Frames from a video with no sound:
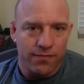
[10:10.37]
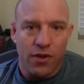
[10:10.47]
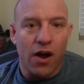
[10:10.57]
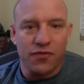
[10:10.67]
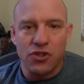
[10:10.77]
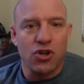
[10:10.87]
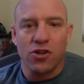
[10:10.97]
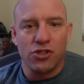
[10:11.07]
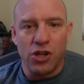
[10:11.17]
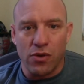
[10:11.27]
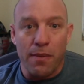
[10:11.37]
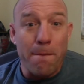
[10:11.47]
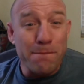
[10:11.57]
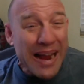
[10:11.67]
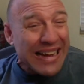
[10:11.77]
off the charts generally,
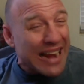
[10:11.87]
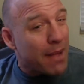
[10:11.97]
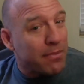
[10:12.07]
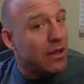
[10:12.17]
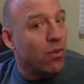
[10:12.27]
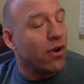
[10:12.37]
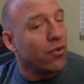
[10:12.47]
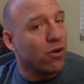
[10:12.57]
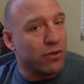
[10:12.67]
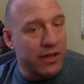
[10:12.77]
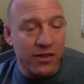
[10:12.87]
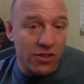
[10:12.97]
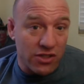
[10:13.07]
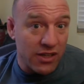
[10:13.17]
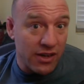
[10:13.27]
might not be where it normally is
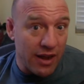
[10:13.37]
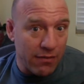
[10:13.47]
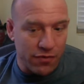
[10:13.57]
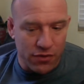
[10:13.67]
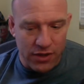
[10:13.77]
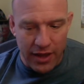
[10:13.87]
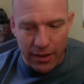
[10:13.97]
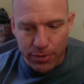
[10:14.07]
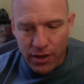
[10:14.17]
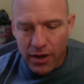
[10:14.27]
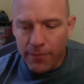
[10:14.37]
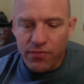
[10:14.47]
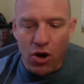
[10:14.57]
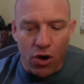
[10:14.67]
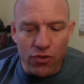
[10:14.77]
just because he didn't have a full camp.
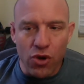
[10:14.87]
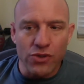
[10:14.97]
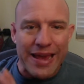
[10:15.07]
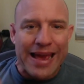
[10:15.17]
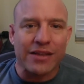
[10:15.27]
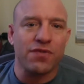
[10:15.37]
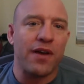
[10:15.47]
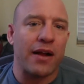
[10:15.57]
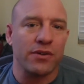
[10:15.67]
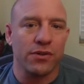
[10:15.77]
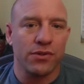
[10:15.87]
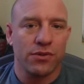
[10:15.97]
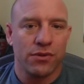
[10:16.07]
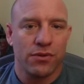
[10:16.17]
All those X factors